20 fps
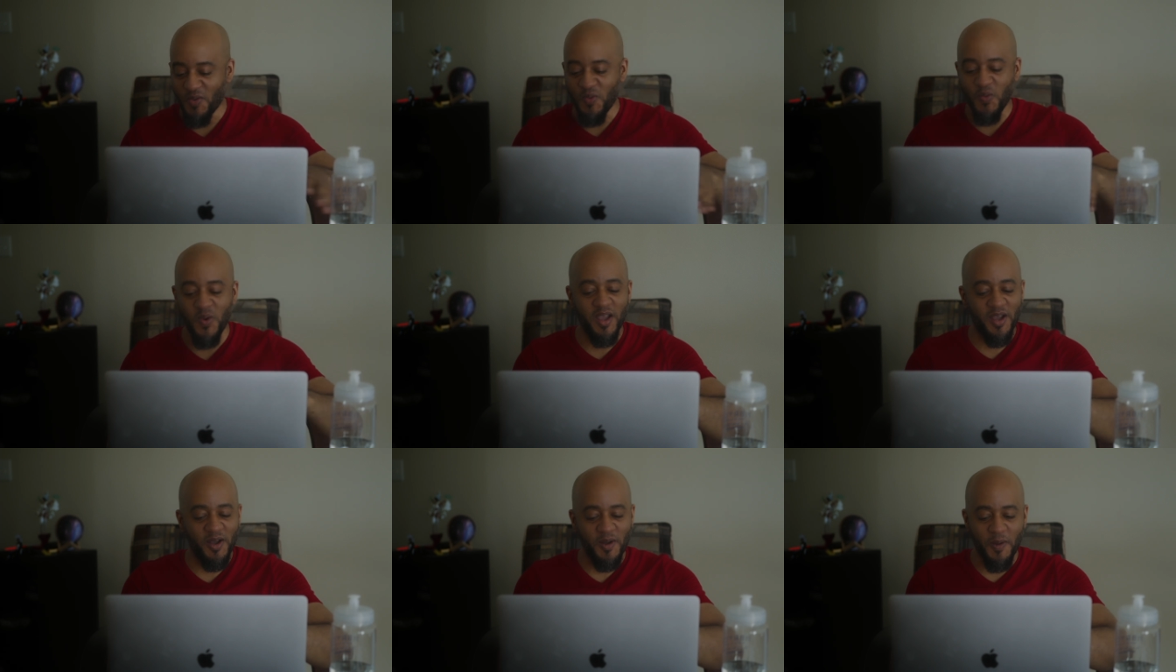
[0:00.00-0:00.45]

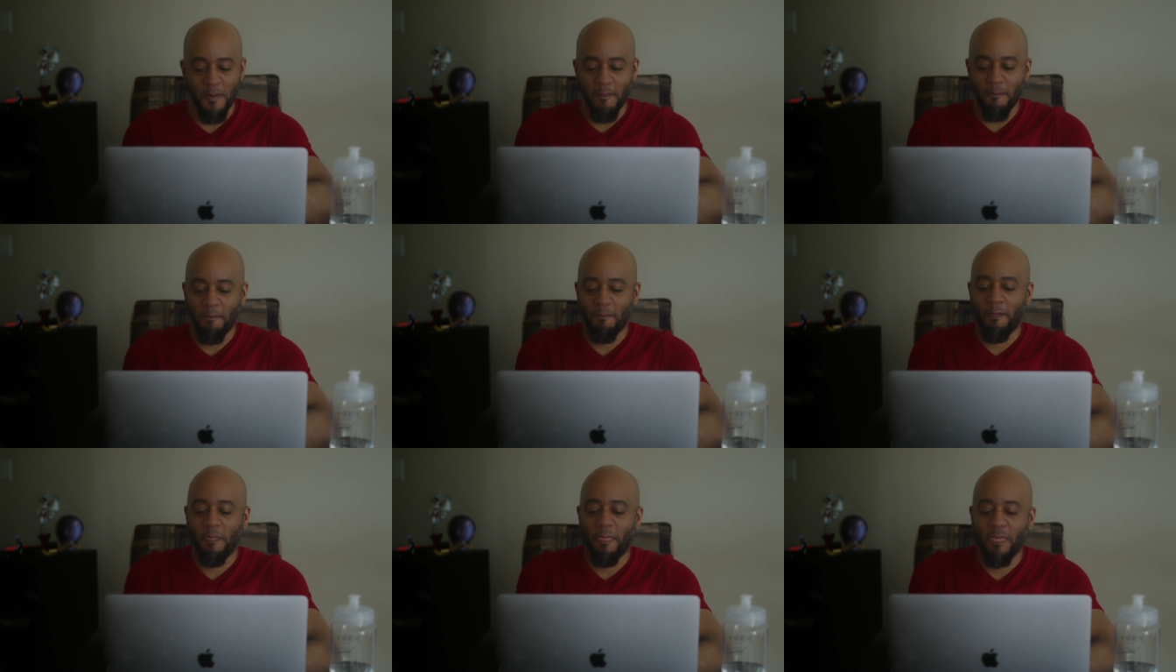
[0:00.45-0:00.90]
Well,
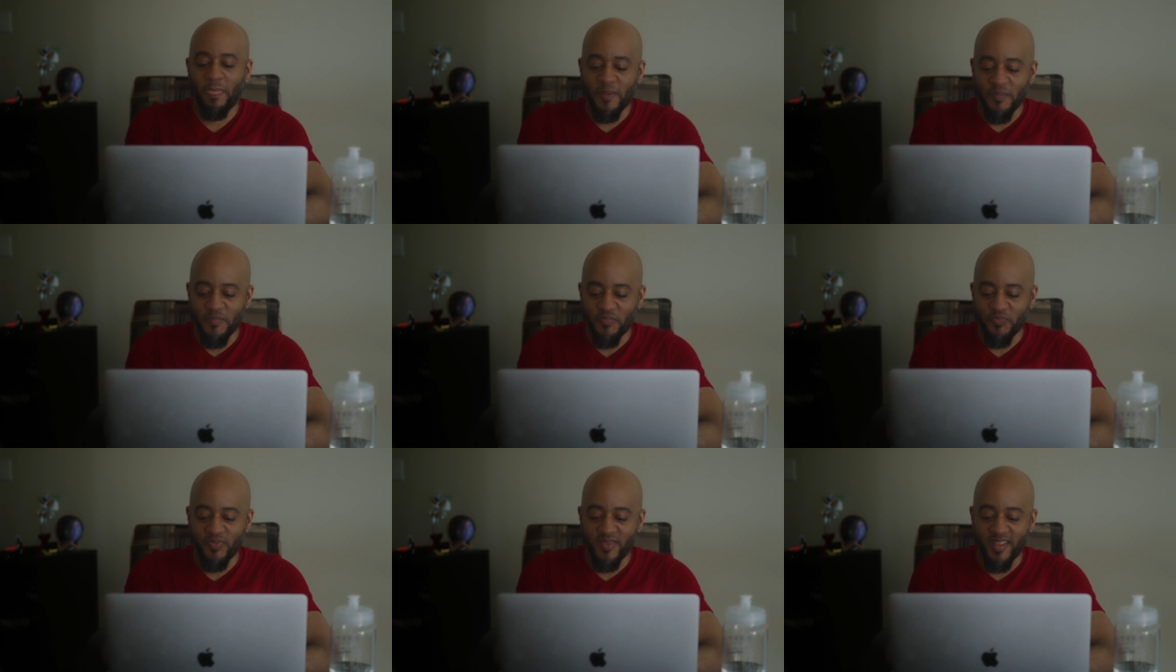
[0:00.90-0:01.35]

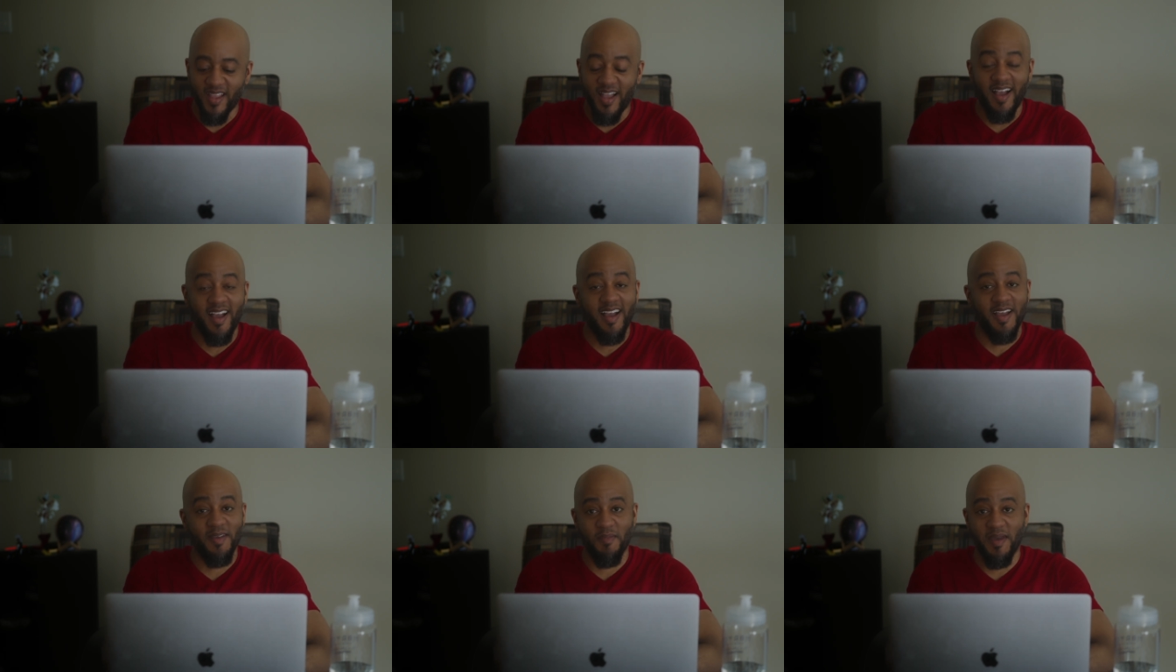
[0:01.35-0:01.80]

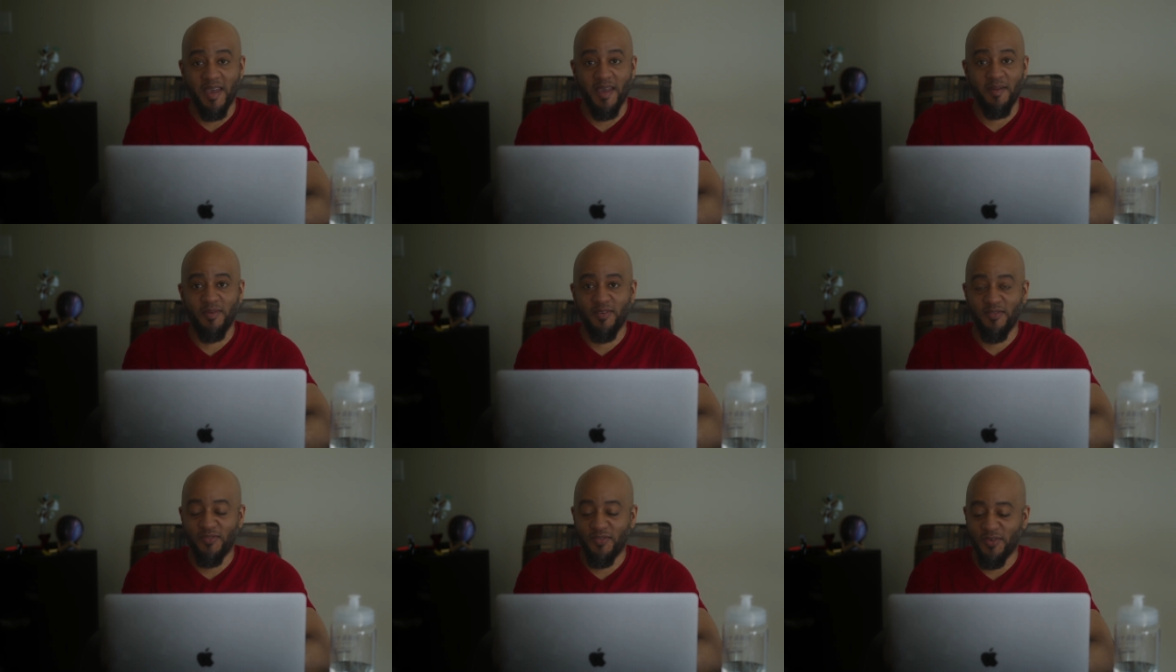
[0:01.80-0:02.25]
I am
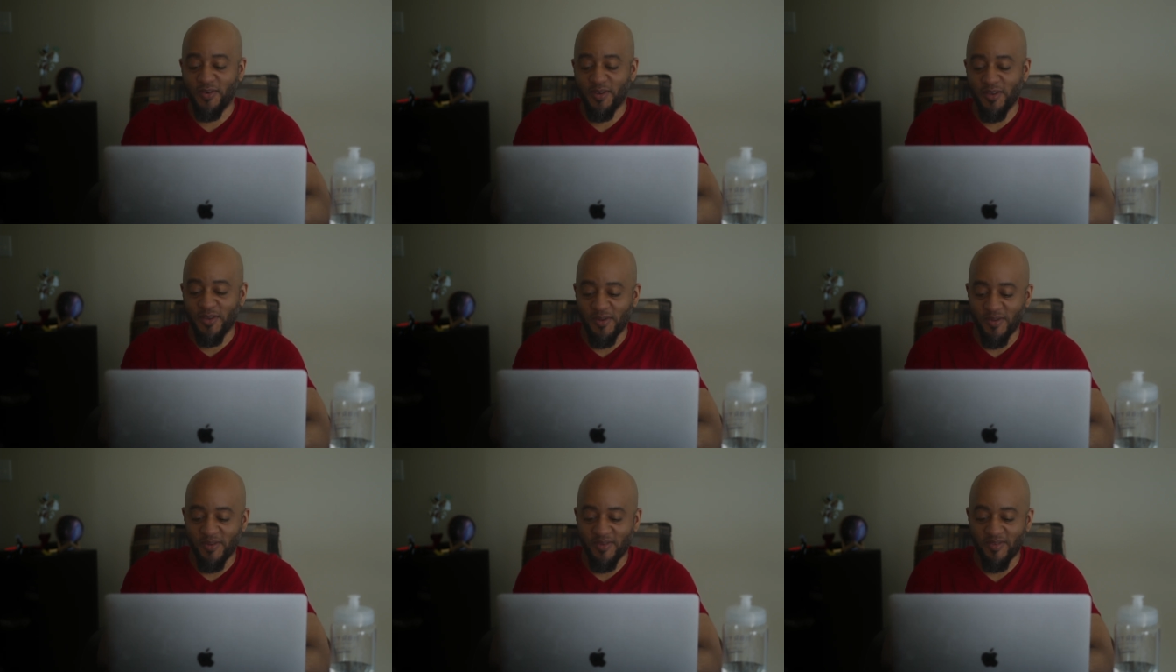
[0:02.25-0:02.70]
happy for you.
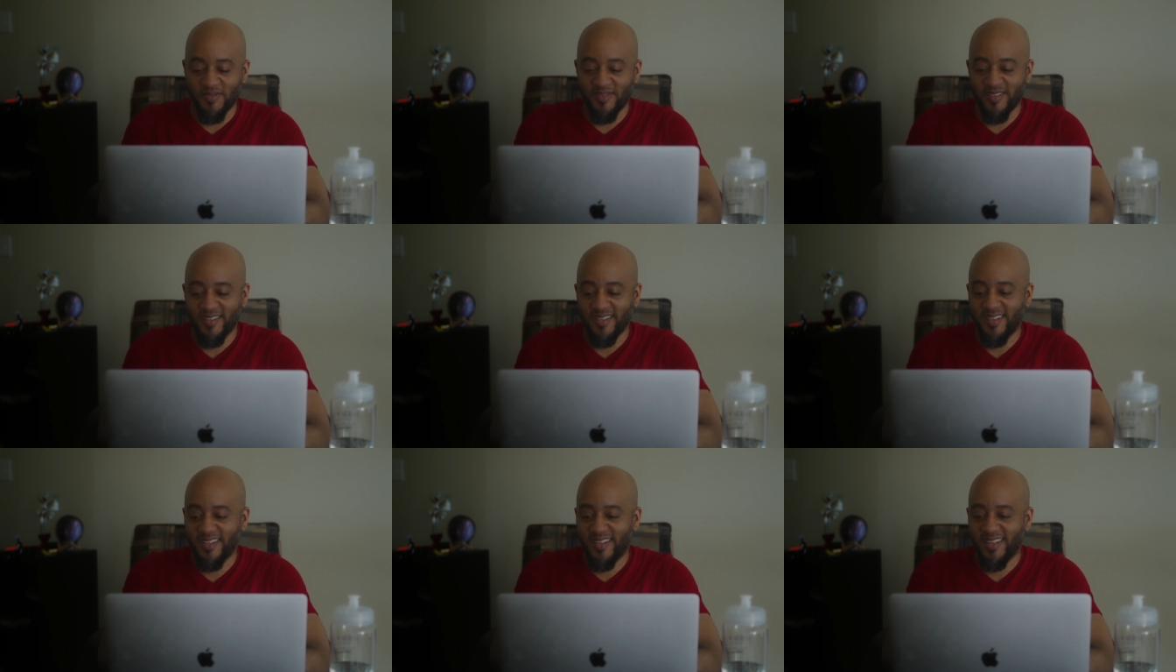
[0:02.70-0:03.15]

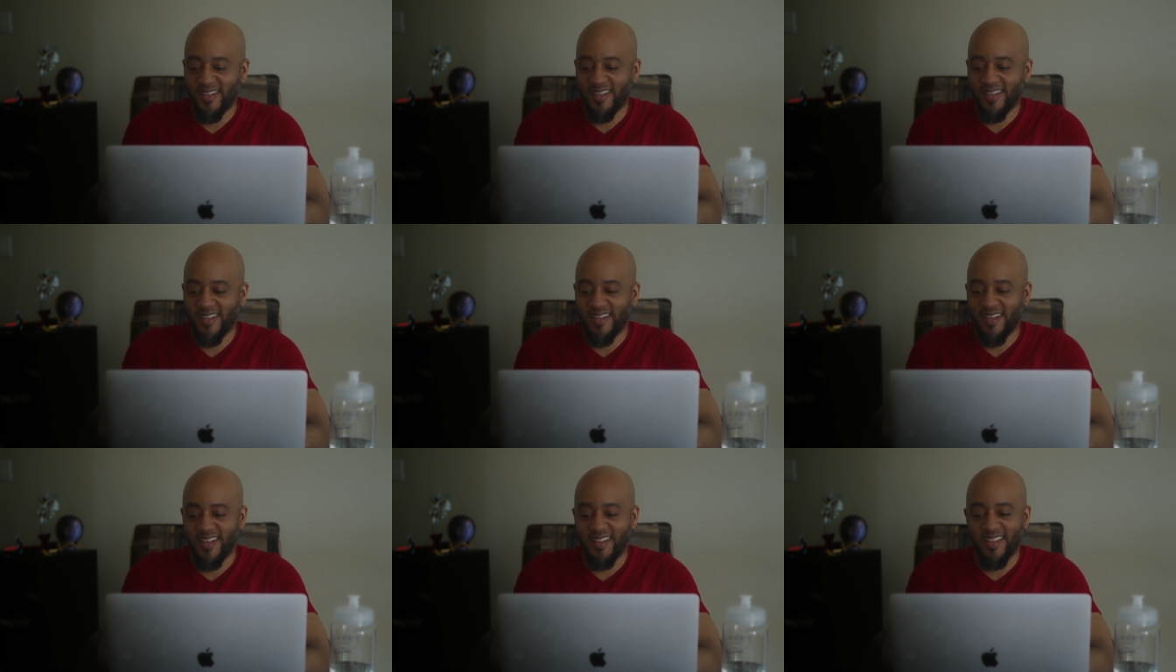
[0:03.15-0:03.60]

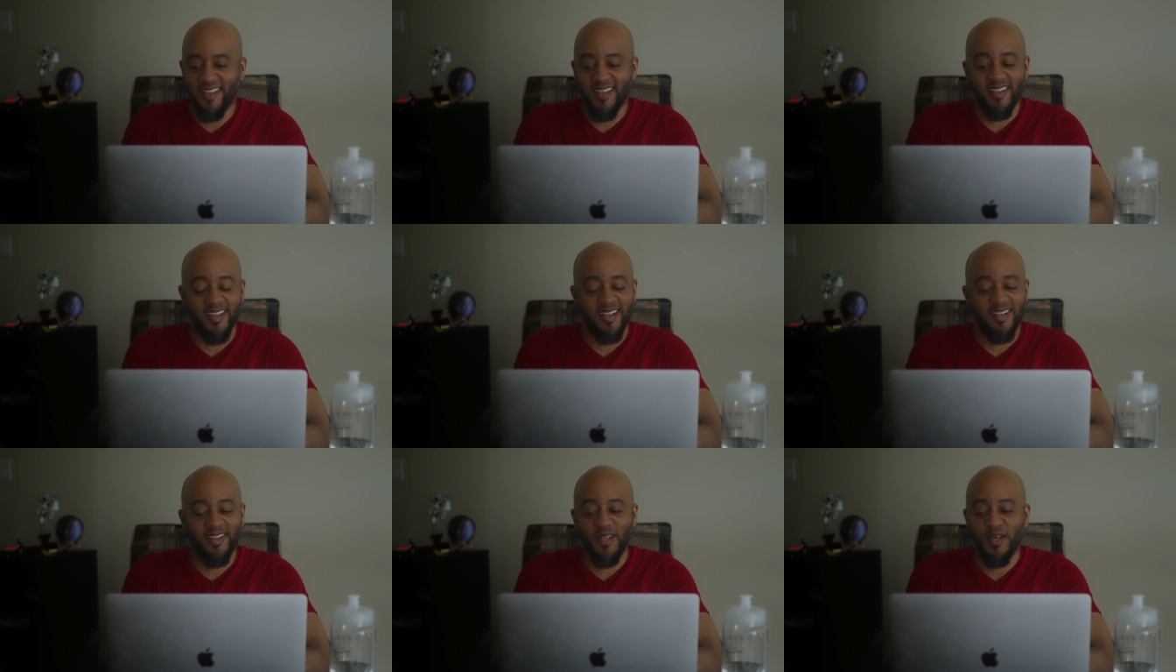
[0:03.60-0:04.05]
I think
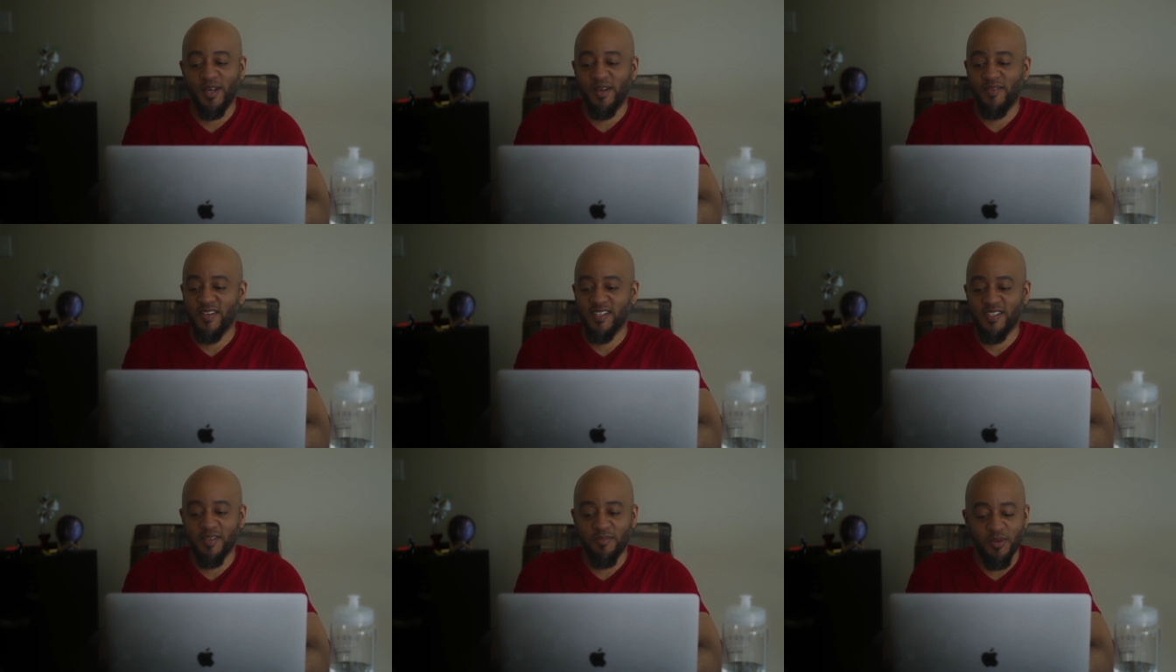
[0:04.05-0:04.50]
that
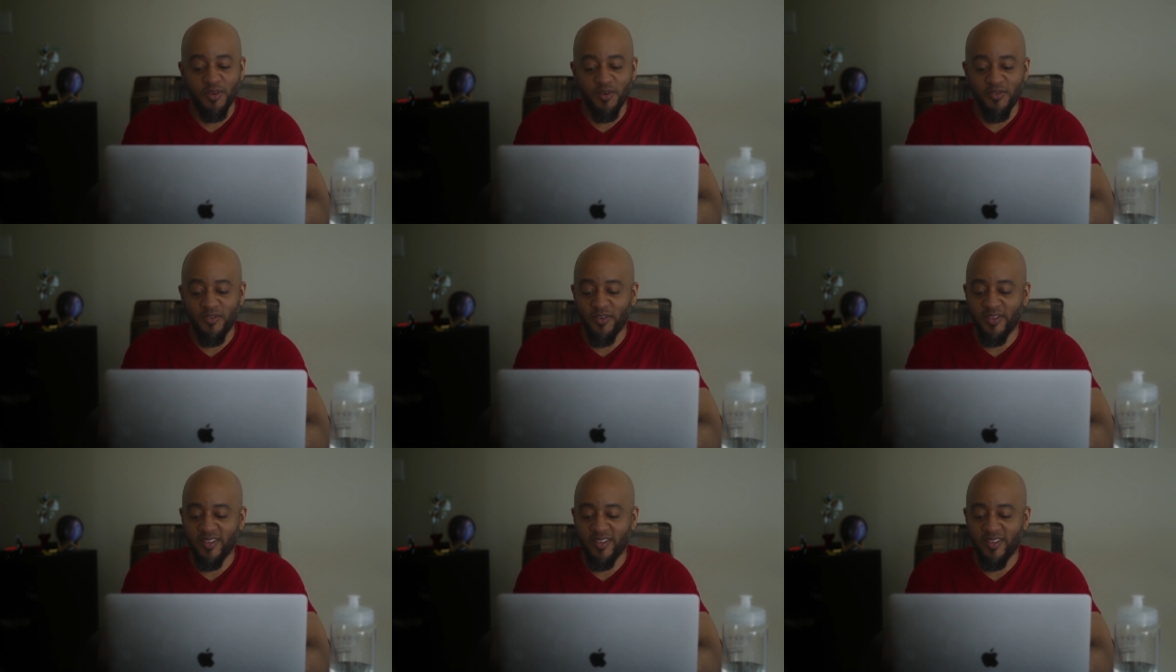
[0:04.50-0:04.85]
love is a beautiful